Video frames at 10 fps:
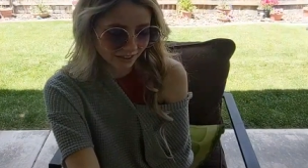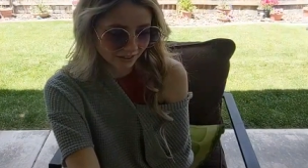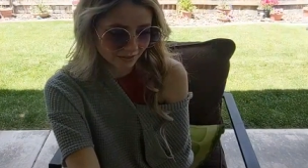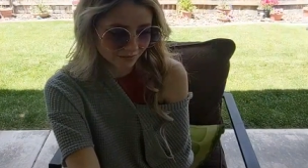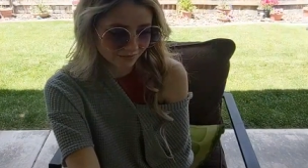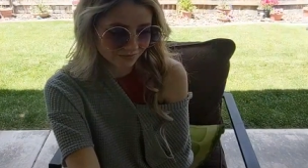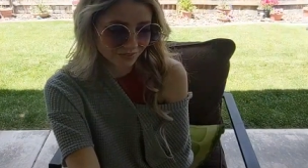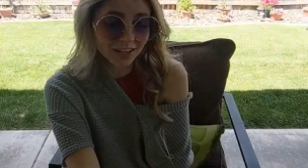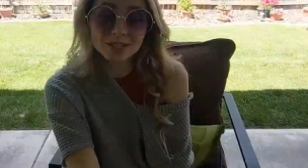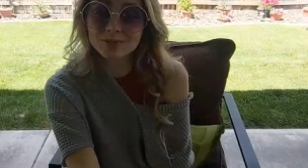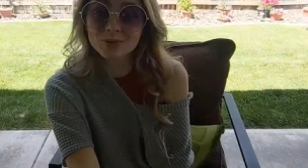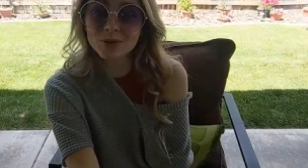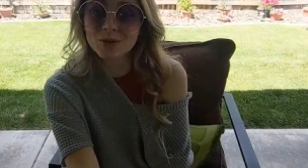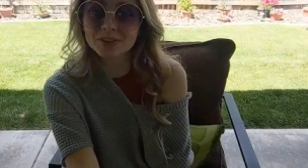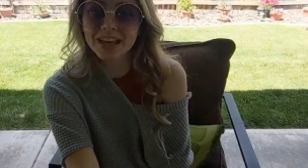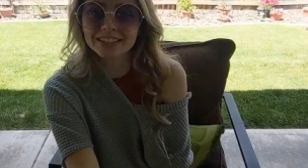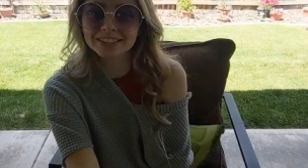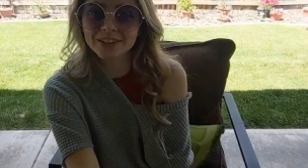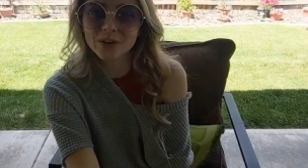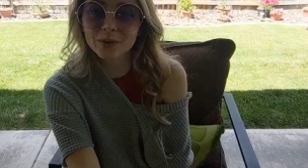Yeah face roll.
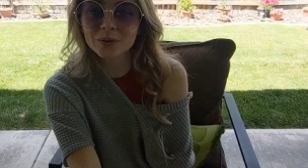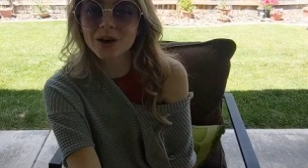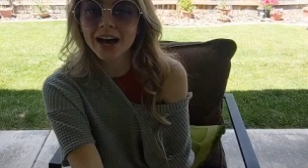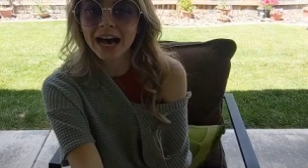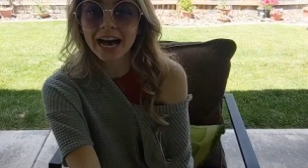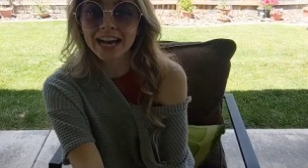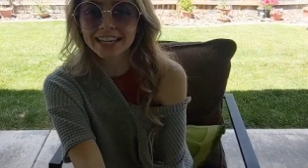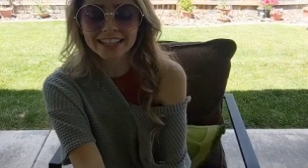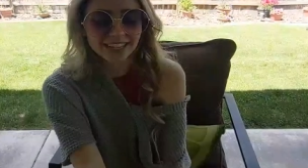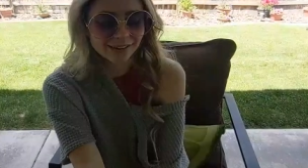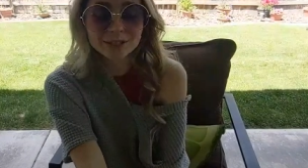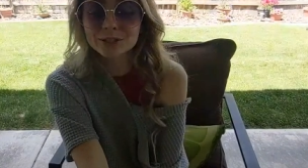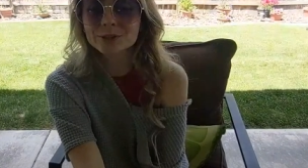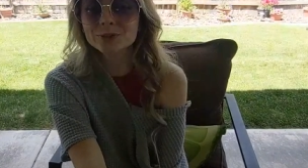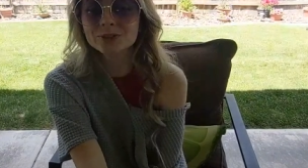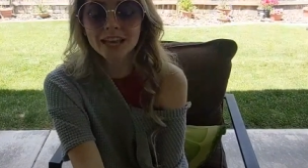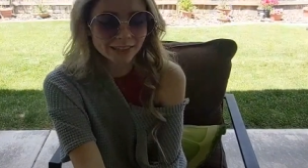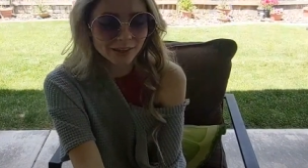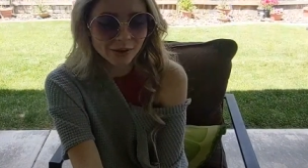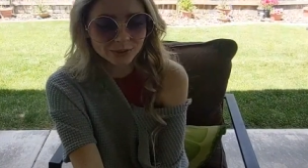Hello. Hi. How are you?
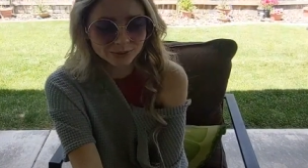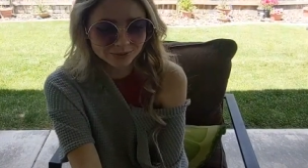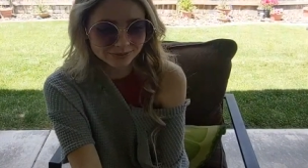Hello.